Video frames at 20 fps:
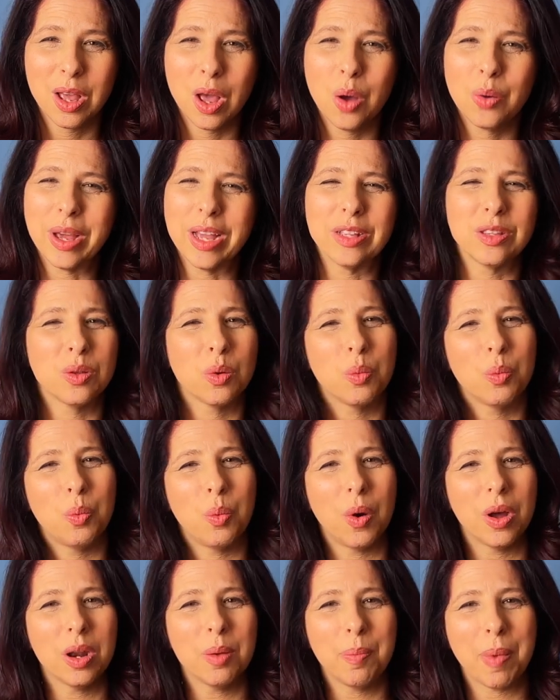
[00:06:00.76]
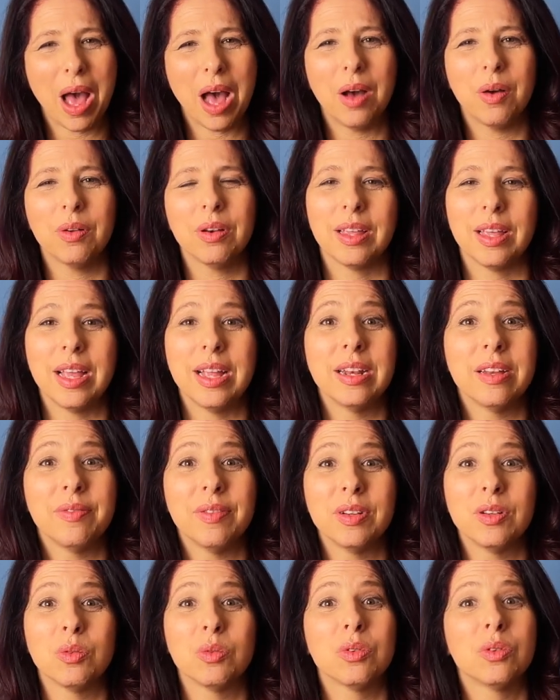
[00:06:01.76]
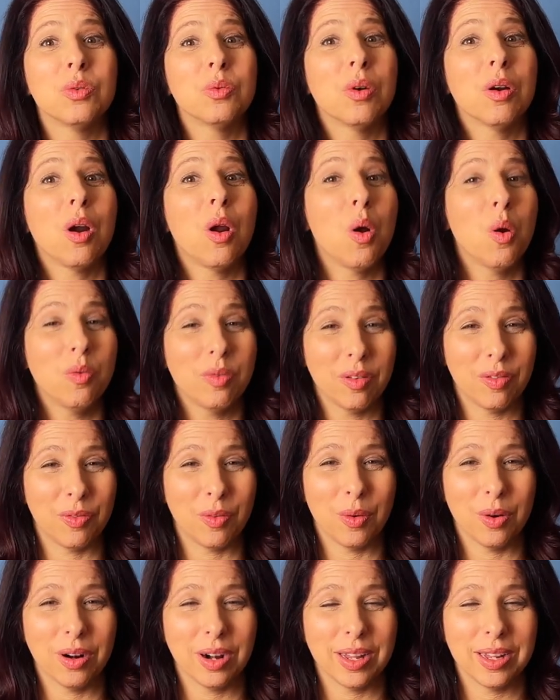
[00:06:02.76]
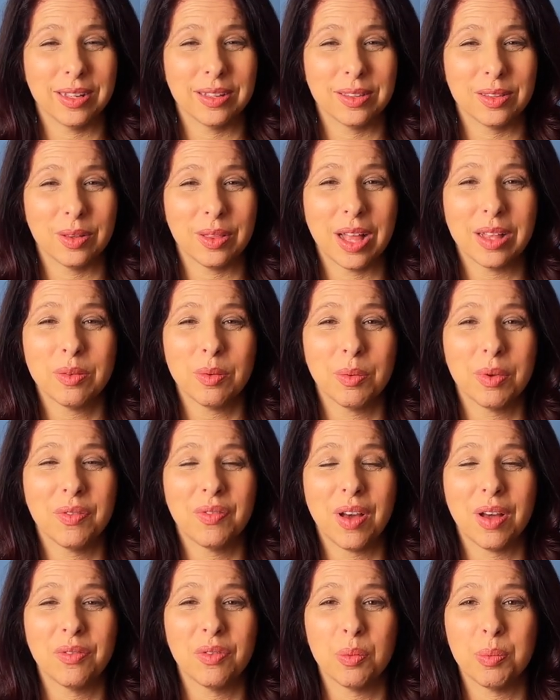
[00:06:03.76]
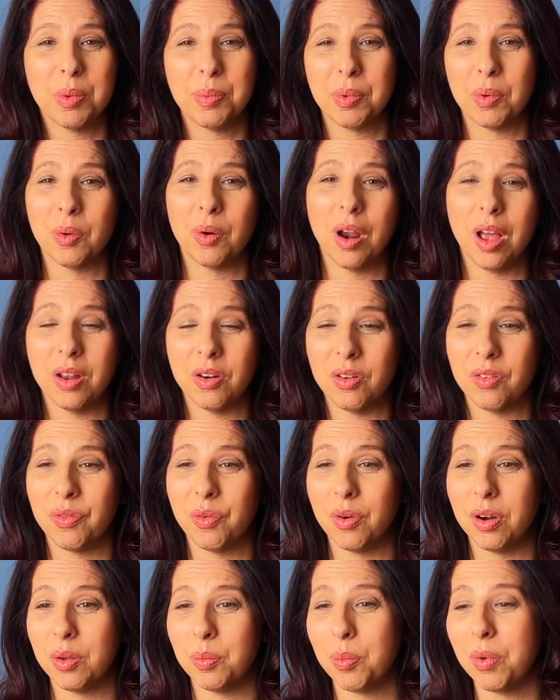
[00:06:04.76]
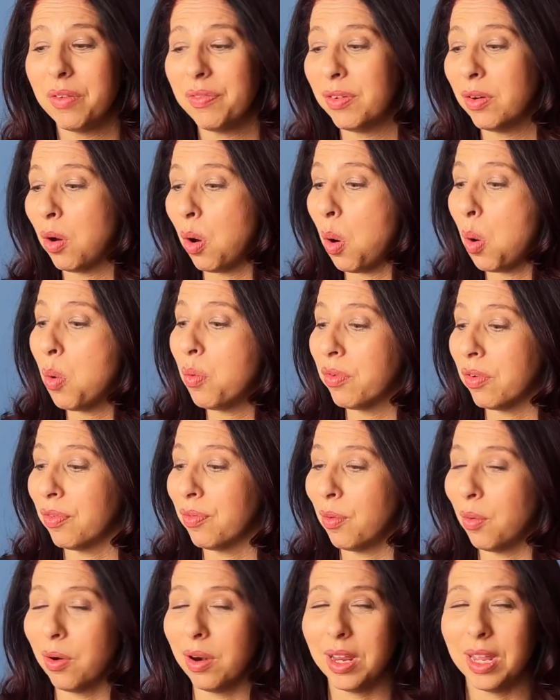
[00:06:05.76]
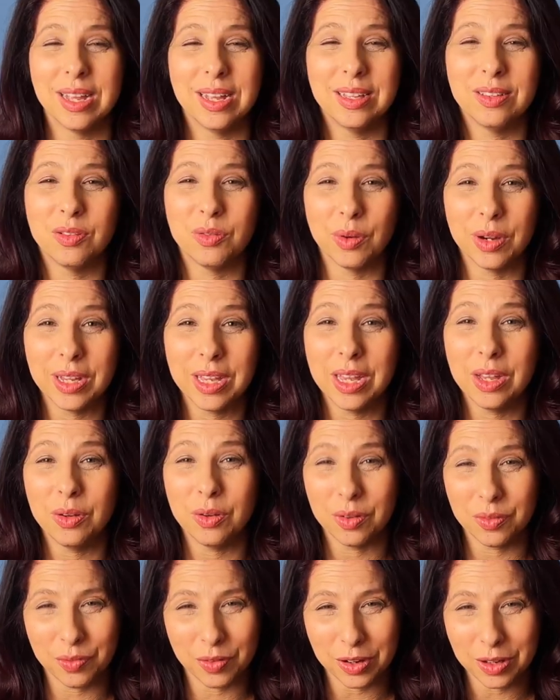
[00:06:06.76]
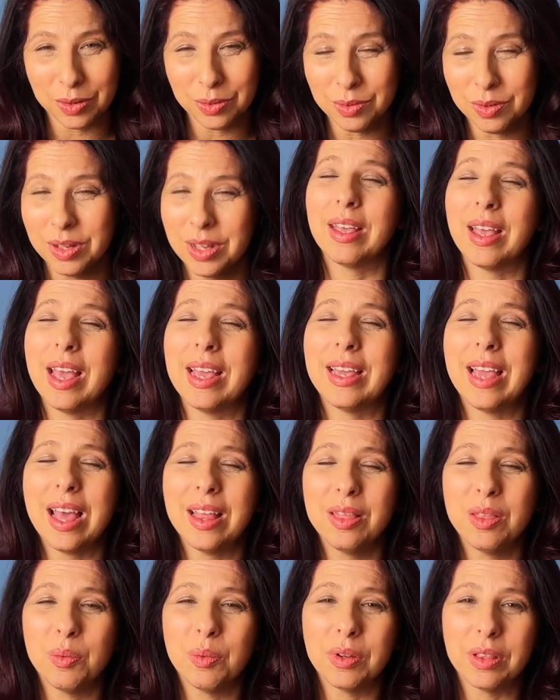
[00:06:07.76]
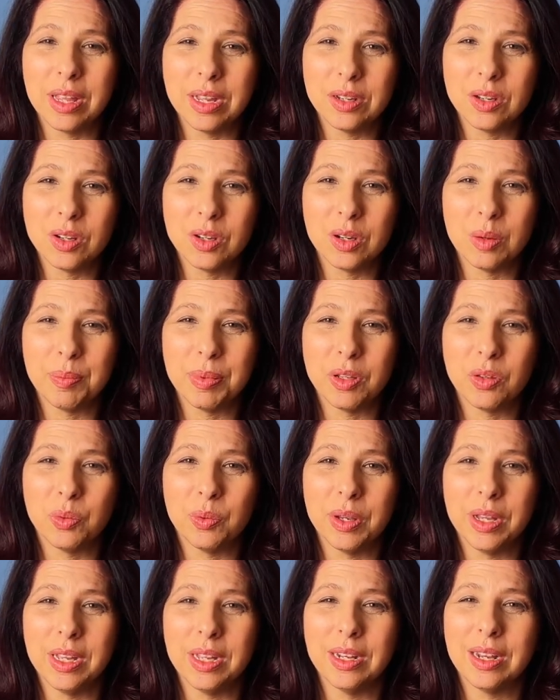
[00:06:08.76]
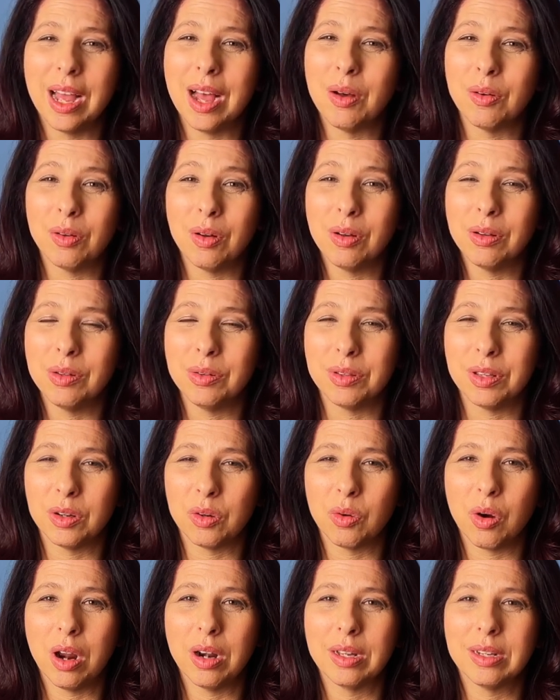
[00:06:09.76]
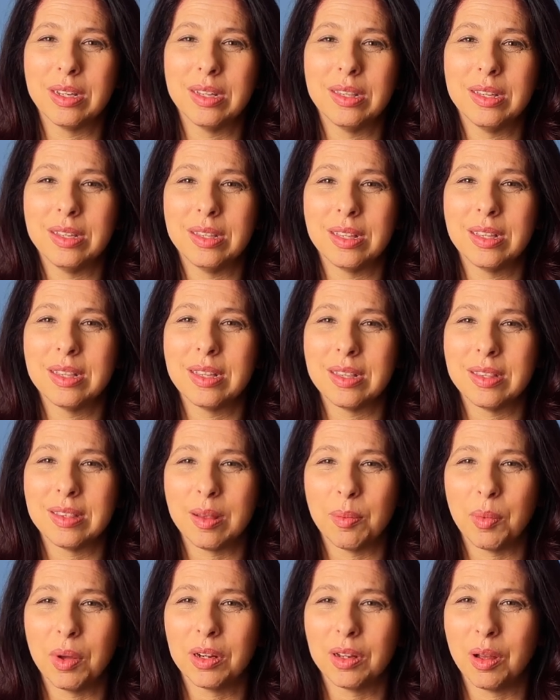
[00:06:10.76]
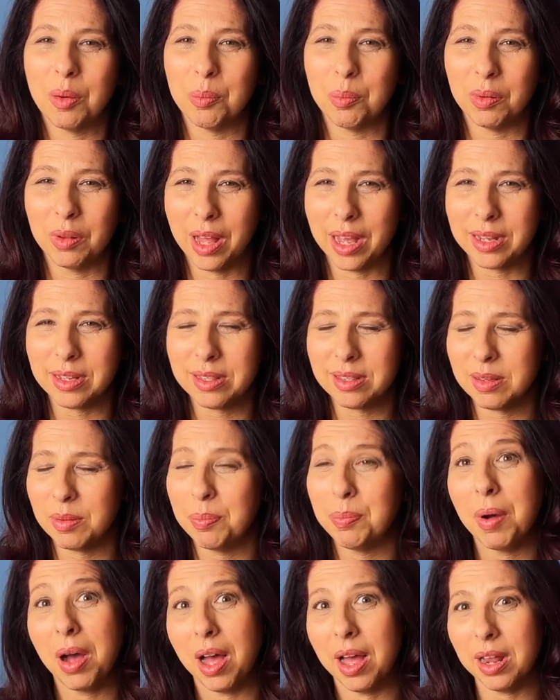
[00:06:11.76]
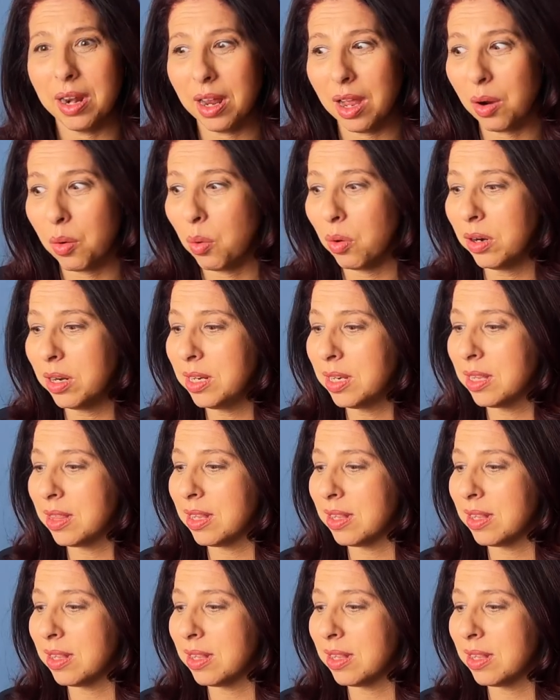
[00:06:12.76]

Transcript: Okay, so what about individuals who are over 40? So that's what we found for people who are under 40. What if you're over 40? Is drinking good for you? Again, the relationship between alcohol use and chronic diseases is somewhat complex, but according to this